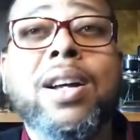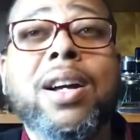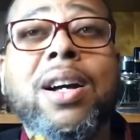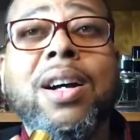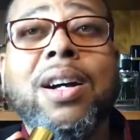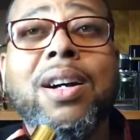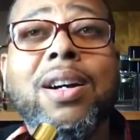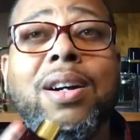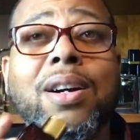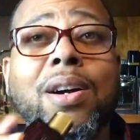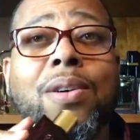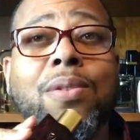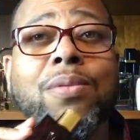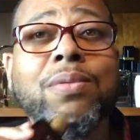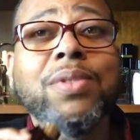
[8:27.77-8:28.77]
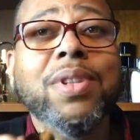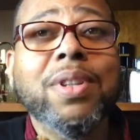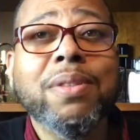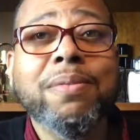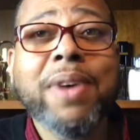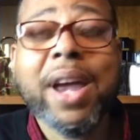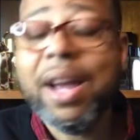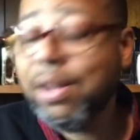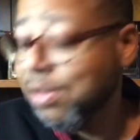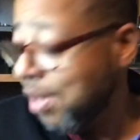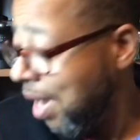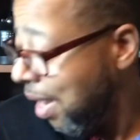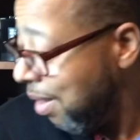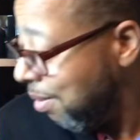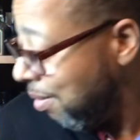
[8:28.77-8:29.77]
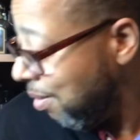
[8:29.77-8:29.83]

uh, on Val's Day.